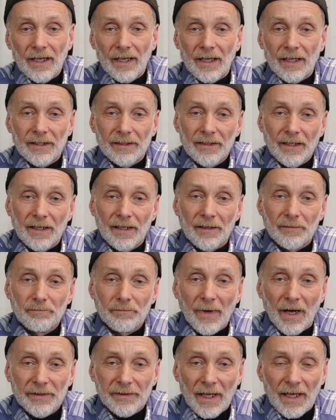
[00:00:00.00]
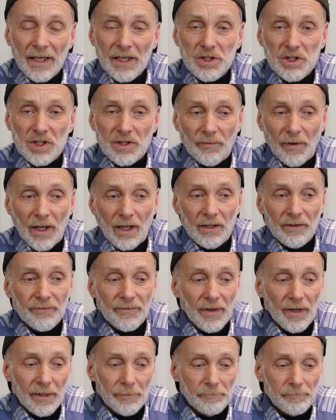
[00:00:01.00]
And at age
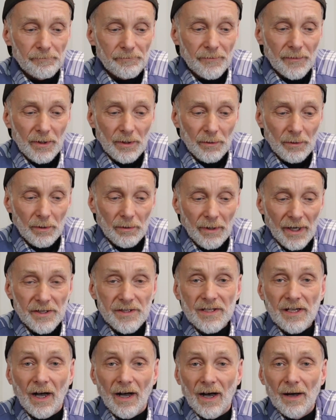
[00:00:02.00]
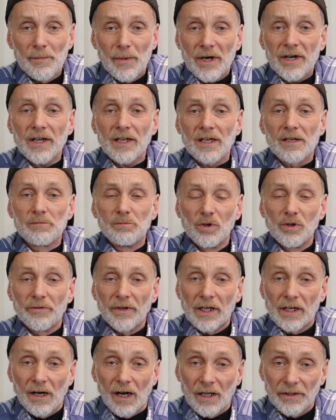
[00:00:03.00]
12, you know, I saw American
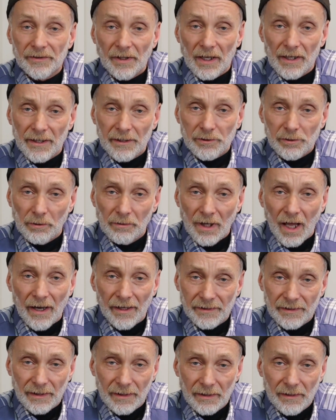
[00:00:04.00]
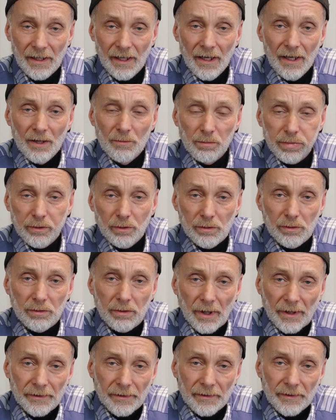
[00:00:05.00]
movie called Electroglide in
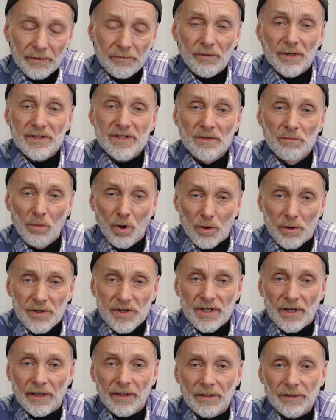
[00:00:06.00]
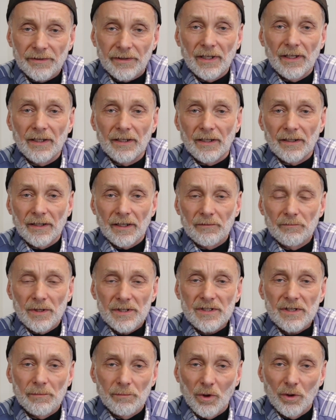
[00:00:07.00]
Blue, and it was a motorcycle thing, and it
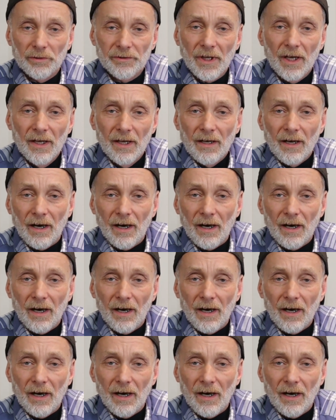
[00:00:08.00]
was about